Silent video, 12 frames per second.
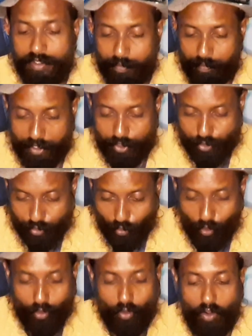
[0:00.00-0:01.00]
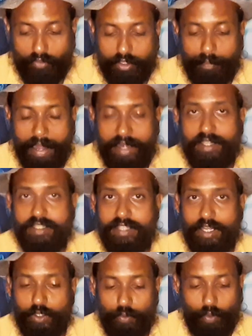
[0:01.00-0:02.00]
be sure of the battles
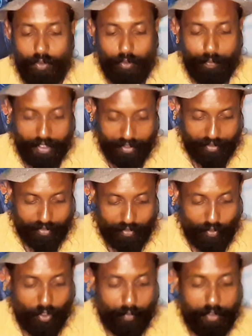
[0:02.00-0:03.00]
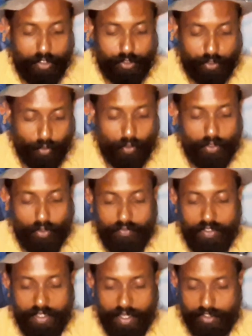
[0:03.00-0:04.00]
that you want to pick, or be sure of the
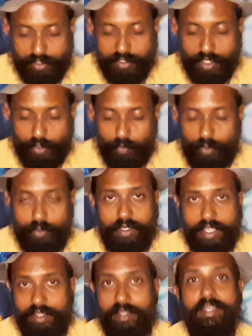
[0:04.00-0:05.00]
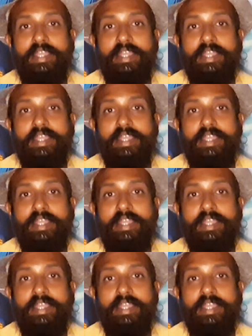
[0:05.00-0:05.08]
directions that you want to take.